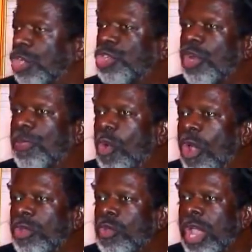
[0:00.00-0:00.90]
To the
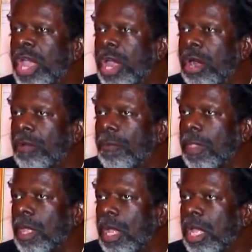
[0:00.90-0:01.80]
point where
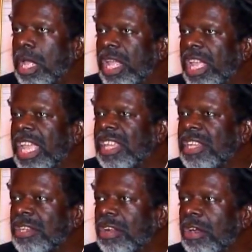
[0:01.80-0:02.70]

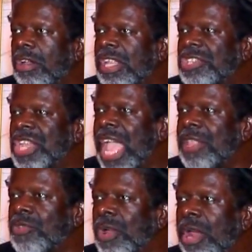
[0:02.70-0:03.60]
in early
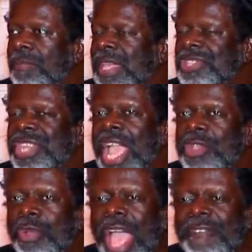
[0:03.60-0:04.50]
January,
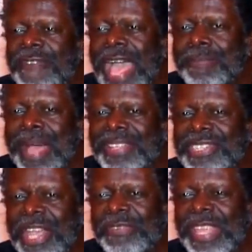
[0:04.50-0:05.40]
mid-January, I find
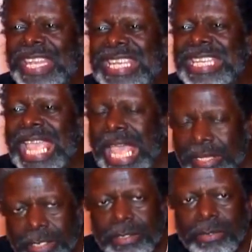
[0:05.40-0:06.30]
myself in
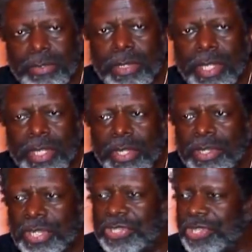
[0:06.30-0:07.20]
debt
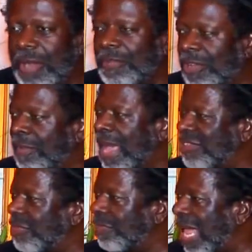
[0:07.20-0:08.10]
to several of my
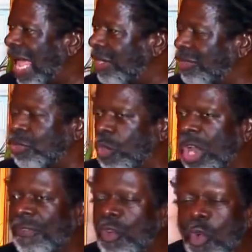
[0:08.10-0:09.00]
suppliers,
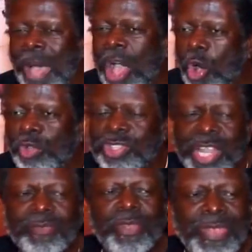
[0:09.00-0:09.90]
one of whom I owe
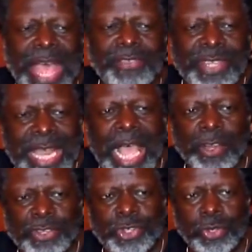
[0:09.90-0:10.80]
several
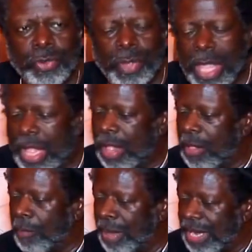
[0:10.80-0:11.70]
$1,000s to.
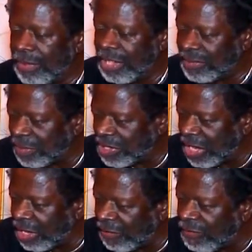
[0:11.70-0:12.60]
But this
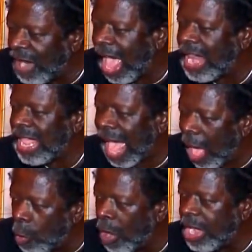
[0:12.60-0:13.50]
particular Friday,
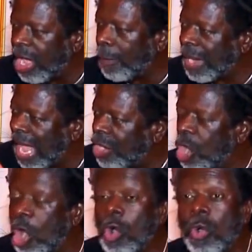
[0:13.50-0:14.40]
I wake up and I
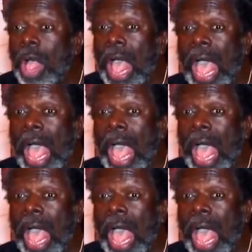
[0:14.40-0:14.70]
know